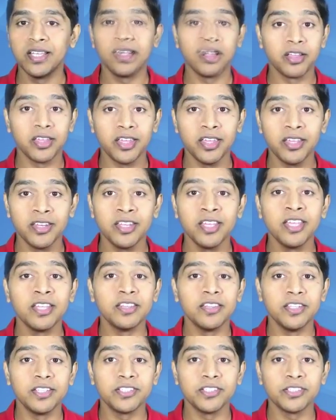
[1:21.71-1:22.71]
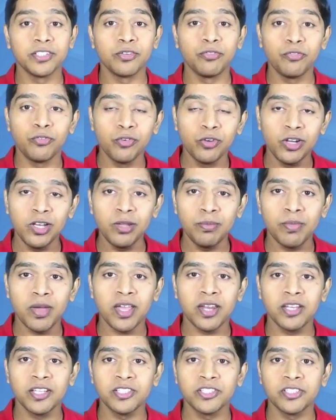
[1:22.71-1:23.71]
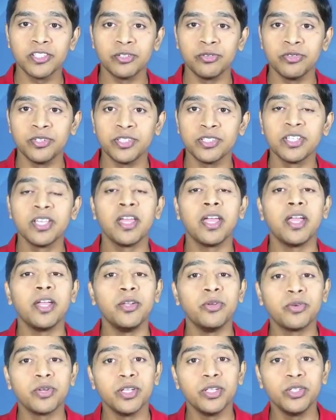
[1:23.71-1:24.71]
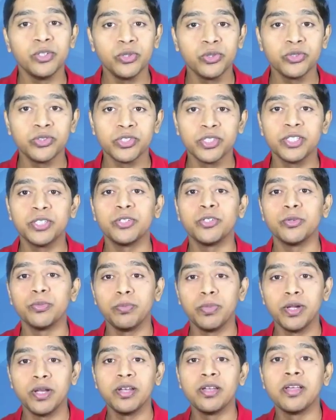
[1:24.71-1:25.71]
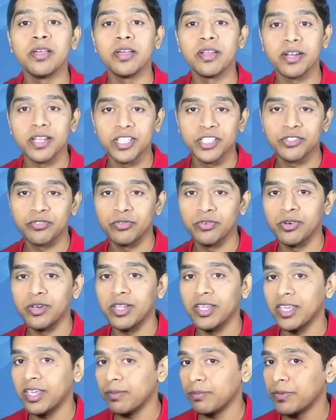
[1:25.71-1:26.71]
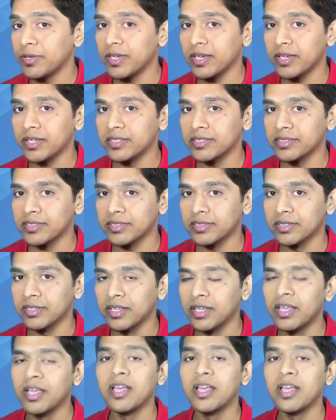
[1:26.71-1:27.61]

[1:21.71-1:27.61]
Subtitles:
Again, this is a fully managed service and you can use it to build RESTful APIs.